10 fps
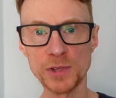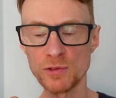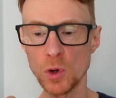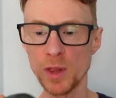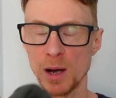They've
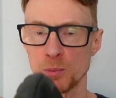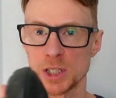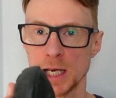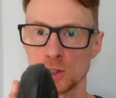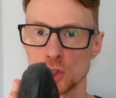got that
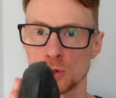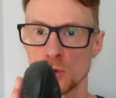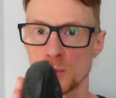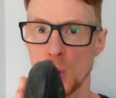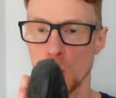protection on
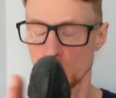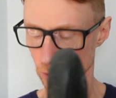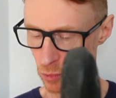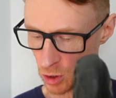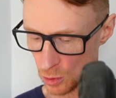the
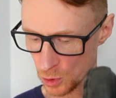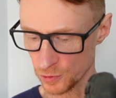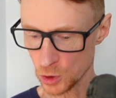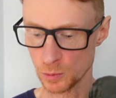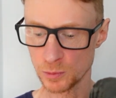bottom, so over
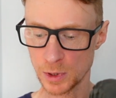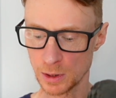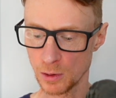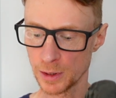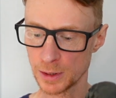something
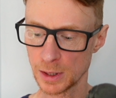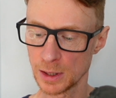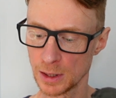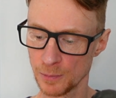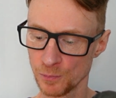like
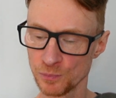the